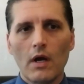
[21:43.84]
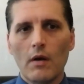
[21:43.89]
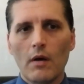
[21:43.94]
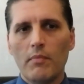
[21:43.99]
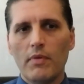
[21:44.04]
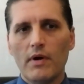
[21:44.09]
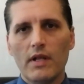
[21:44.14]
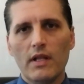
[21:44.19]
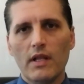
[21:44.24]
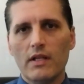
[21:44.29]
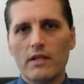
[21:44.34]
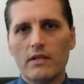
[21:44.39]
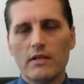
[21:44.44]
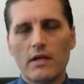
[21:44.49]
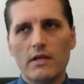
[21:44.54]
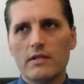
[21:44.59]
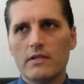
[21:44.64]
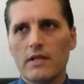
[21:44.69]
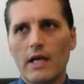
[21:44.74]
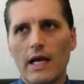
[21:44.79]
but it's,
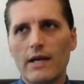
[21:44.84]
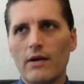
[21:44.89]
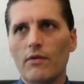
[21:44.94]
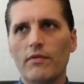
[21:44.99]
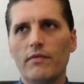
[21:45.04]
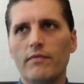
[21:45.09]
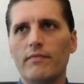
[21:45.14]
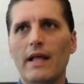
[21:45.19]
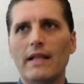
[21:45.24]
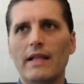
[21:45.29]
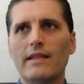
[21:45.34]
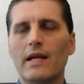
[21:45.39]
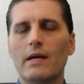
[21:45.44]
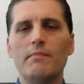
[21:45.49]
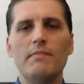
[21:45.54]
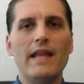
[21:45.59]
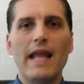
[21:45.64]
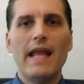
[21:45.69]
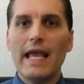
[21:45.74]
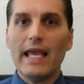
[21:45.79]
it's, I don't. Not that
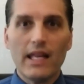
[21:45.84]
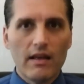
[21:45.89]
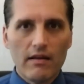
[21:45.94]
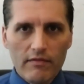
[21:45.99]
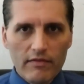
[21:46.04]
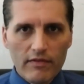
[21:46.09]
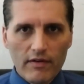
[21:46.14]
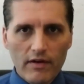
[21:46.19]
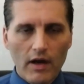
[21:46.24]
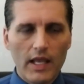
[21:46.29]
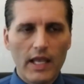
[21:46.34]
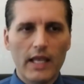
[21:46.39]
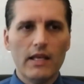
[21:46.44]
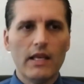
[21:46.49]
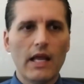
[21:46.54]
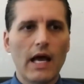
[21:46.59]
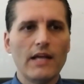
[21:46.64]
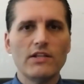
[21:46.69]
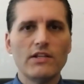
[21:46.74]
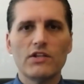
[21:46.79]
I'm negative.
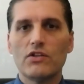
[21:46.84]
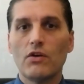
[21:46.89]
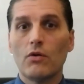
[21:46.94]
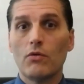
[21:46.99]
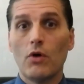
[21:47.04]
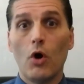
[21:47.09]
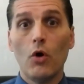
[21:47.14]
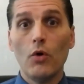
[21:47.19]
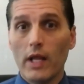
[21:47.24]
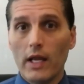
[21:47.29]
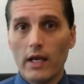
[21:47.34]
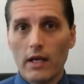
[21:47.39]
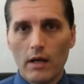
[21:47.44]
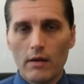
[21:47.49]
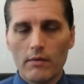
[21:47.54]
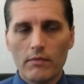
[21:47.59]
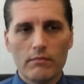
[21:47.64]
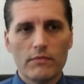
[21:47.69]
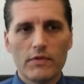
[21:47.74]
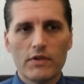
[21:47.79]
It I just don't own it.
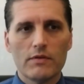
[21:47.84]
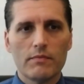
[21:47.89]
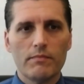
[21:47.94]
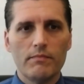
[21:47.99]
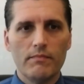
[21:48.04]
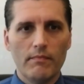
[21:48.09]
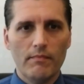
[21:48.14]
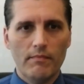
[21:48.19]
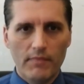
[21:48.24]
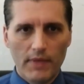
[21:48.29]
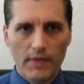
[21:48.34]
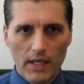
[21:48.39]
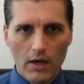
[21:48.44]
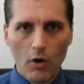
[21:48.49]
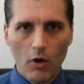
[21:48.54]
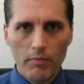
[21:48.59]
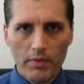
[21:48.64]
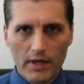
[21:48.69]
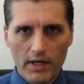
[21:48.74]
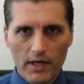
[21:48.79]
I'm just being
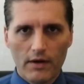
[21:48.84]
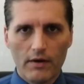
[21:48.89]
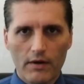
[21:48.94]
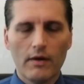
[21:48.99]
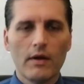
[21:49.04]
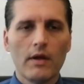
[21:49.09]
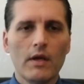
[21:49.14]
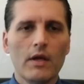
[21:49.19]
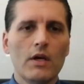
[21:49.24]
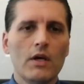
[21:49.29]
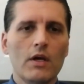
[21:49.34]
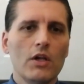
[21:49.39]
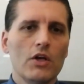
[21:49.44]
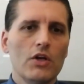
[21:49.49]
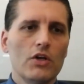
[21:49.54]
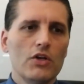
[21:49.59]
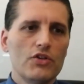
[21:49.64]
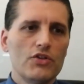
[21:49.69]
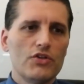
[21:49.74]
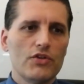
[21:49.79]
open here.
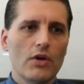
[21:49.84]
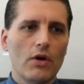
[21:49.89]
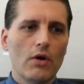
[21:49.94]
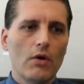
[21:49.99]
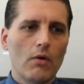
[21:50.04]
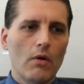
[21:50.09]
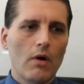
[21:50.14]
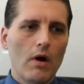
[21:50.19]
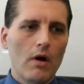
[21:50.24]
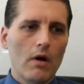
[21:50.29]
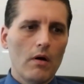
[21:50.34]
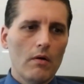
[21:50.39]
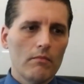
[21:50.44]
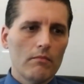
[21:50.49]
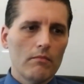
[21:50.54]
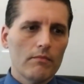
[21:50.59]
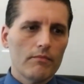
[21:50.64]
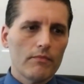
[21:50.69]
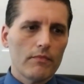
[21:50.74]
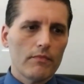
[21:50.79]
So
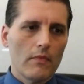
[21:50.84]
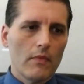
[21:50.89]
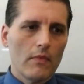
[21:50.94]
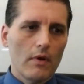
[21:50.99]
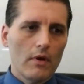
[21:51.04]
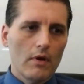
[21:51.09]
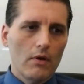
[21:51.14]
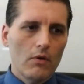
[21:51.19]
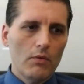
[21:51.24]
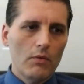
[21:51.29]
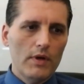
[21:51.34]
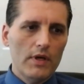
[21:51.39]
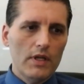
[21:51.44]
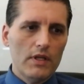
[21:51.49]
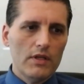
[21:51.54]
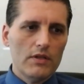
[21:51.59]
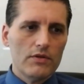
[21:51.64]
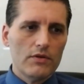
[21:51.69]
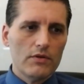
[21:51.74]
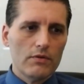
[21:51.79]
um, we
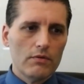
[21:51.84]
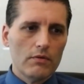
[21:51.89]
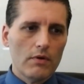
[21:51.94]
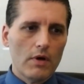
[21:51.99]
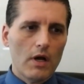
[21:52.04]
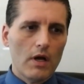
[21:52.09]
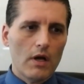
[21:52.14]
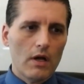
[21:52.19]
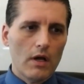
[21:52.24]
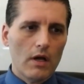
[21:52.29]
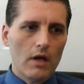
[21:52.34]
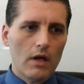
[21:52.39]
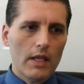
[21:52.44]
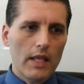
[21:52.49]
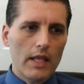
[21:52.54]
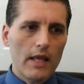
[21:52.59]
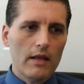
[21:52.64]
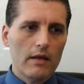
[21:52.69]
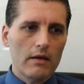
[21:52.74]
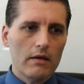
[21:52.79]
need to uh,
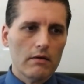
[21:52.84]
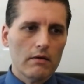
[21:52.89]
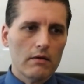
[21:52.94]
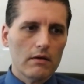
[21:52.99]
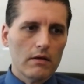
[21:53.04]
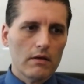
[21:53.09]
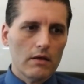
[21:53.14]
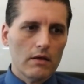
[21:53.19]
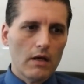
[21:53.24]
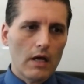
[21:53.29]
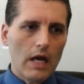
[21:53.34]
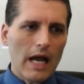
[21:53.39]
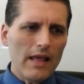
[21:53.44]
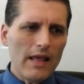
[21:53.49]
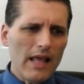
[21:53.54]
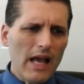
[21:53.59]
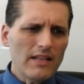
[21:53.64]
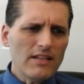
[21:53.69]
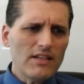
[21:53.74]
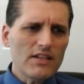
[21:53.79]
again.
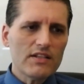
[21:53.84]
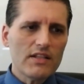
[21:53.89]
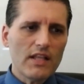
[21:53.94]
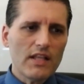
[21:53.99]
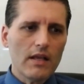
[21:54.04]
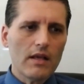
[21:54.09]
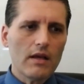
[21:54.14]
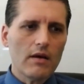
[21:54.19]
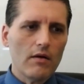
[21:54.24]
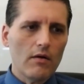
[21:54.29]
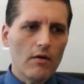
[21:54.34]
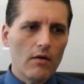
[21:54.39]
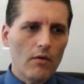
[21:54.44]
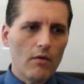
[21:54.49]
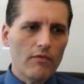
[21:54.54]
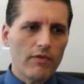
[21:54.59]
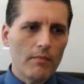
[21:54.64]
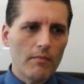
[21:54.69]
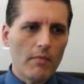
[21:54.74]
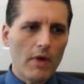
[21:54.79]
I, I just think
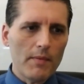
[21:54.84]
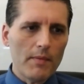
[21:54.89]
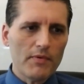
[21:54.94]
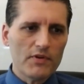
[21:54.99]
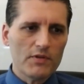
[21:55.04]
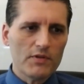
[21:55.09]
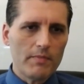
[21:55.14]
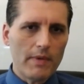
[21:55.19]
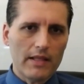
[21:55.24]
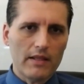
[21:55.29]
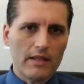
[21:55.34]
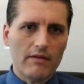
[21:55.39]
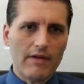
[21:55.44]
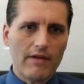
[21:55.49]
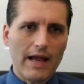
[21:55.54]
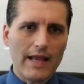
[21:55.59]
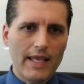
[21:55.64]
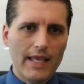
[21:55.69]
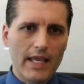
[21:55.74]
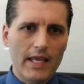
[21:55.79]
from my perspective,
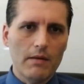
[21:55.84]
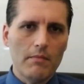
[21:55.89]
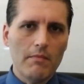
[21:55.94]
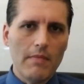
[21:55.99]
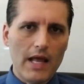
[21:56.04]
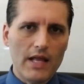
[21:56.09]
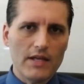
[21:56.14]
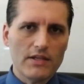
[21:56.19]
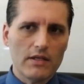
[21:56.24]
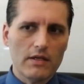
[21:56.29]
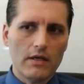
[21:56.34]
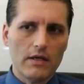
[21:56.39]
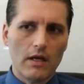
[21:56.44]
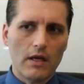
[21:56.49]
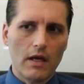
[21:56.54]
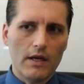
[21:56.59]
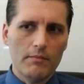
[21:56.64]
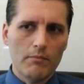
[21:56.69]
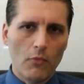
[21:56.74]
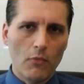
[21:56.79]
I can't imagine
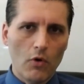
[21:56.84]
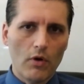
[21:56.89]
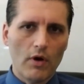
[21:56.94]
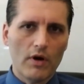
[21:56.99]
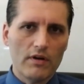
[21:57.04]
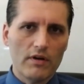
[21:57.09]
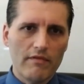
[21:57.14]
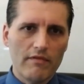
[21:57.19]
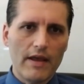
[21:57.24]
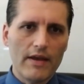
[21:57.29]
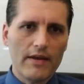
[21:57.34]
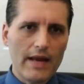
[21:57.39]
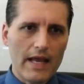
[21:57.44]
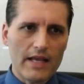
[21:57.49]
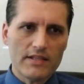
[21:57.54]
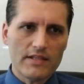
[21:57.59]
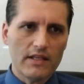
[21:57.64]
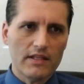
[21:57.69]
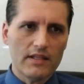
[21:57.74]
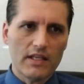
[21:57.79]
a more undervalued
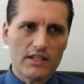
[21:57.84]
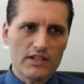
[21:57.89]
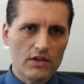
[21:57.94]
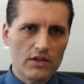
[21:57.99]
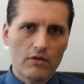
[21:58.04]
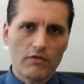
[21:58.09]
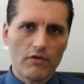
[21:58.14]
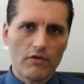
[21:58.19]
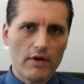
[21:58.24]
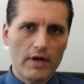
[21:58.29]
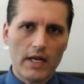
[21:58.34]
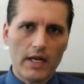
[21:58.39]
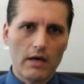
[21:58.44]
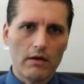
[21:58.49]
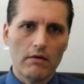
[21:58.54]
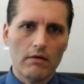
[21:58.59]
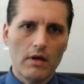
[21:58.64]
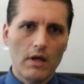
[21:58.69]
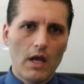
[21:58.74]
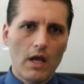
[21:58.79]
asset than silver right
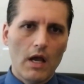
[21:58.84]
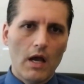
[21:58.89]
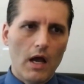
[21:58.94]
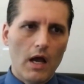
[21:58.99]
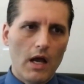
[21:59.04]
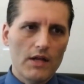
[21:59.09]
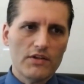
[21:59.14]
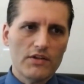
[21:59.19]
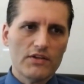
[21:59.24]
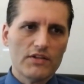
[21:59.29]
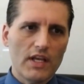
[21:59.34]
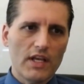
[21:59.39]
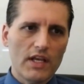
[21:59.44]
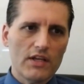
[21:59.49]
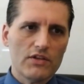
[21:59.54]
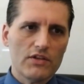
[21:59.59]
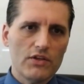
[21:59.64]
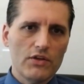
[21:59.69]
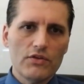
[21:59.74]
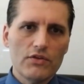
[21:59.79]
now. I just think
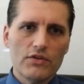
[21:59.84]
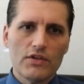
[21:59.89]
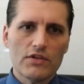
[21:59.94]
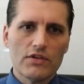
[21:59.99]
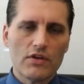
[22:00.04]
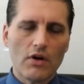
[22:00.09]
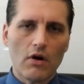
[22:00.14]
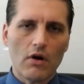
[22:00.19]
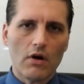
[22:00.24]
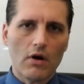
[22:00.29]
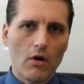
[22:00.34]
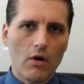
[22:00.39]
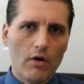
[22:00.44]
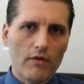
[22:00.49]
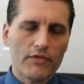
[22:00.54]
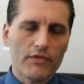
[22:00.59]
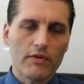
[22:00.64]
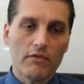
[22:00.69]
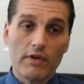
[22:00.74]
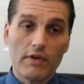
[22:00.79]
its uses are
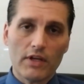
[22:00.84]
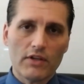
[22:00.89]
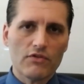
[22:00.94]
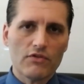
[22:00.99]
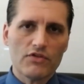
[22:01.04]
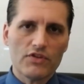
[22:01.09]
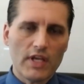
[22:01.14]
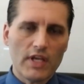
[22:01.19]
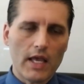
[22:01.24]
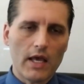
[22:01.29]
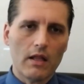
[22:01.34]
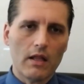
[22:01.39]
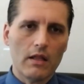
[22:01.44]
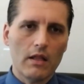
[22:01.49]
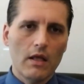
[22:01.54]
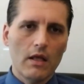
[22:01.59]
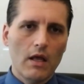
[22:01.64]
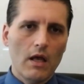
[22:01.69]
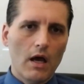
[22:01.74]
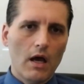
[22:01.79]
off the Richter
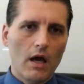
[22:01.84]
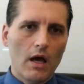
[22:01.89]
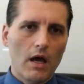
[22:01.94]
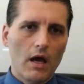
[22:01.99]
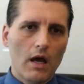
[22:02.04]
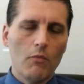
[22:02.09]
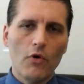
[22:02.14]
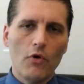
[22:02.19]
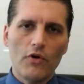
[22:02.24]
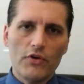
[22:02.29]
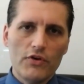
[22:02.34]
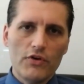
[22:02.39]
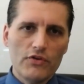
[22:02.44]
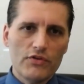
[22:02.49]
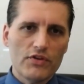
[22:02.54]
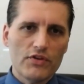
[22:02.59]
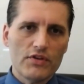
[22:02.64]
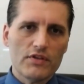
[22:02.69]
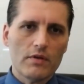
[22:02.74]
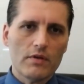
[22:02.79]
scale. Uh, more
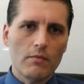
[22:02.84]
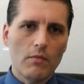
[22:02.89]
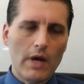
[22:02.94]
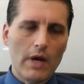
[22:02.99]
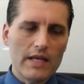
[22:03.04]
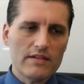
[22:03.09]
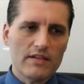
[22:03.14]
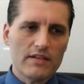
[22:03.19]
uses as